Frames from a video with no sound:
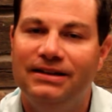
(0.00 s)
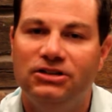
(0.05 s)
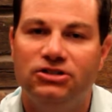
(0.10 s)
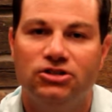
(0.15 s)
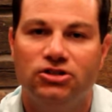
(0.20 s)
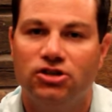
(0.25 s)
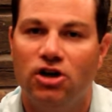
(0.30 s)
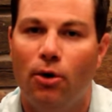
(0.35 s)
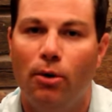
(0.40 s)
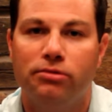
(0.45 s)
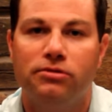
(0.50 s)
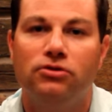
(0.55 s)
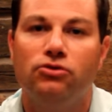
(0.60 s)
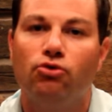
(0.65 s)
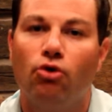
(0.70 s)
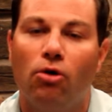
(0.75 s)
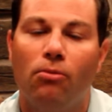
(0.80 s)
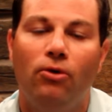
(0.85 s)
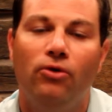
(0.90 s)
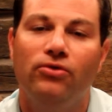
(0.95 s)
to just go with a
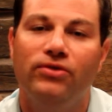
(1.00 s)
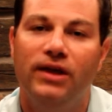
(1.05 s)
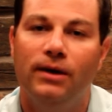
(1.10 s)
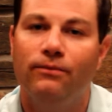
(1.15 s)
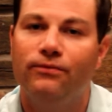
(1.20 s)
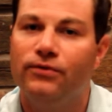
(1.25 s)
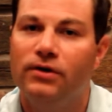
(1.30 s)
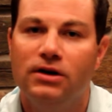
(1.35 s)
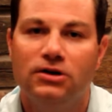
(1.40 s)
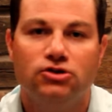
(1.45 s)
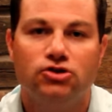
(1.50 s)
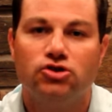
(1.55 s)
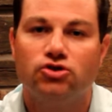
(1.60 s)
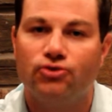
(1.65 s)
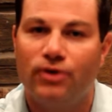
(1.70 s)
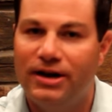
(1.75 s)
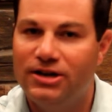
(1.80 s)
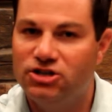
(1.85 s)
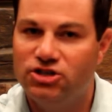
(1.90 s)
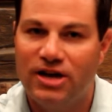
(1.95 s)
normal nymph
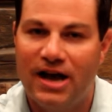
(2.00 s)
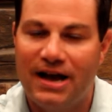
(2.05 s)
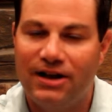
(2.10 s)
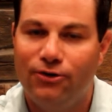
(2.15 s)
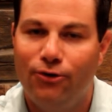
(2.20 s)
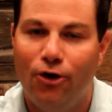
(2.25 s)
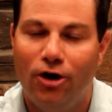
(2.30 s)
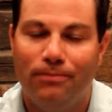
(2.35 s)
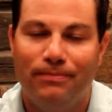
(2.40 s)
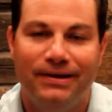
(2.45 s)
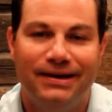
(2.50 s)
straight shanked hook,